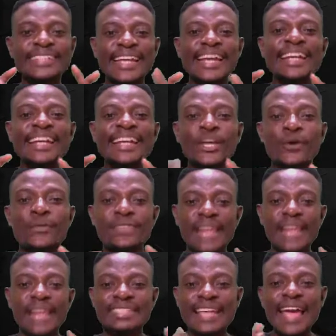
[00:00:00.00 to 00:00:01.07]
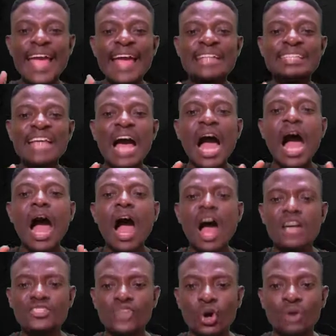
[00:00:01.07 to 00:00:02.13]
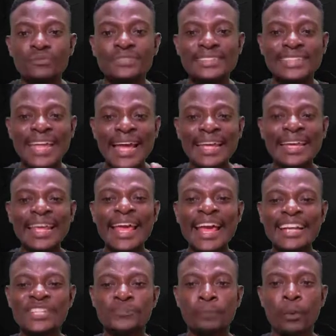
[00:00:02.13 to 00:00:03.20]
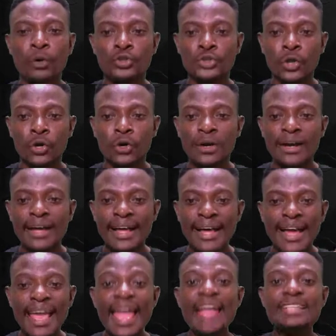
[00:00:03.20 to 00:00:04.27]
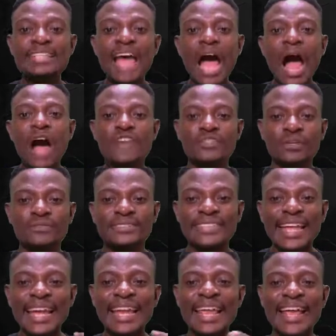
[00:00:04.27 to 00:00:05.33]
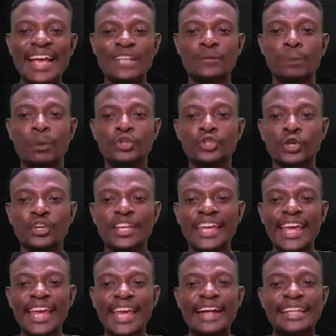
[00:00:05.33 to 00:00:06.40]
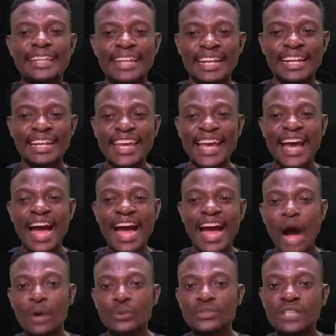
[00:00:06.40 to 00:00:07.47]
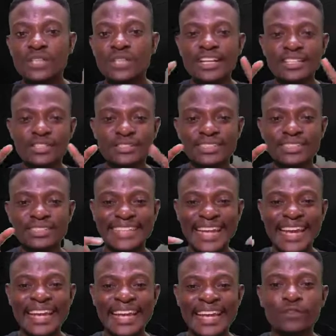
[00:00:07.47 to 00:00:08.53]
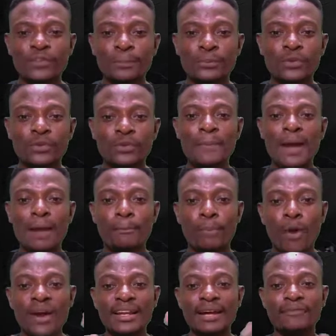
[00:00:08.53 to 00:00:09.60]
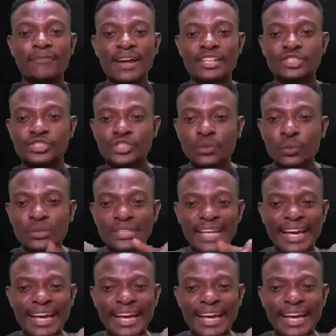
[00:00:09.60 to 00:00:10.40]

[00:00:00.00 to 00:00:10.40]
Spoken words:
They knew that 8 hours of daily exposure, 8 hours of daily exposure year in and year out to the din of the proverbial boiler factory would